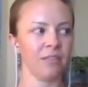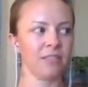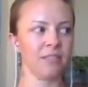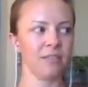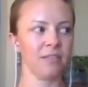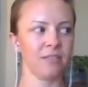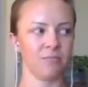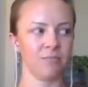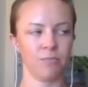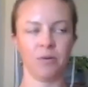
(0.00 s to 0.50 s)

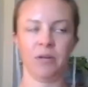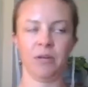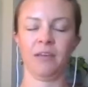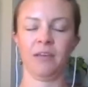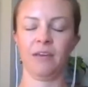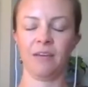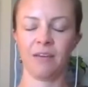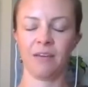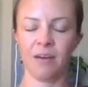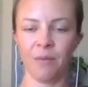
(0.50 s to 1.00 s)
oh, this
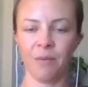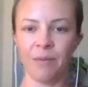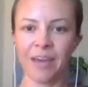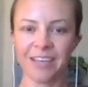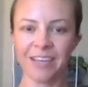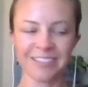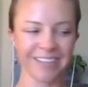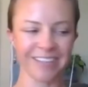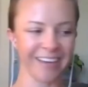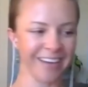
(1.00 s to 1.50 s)
is
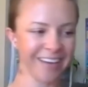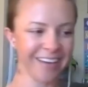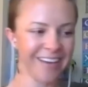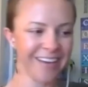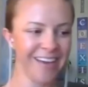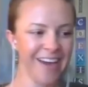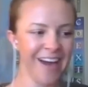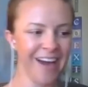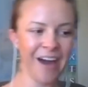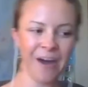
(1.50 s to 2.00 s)
really
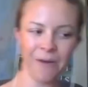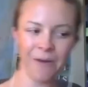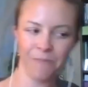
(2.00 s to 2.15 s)
amazing.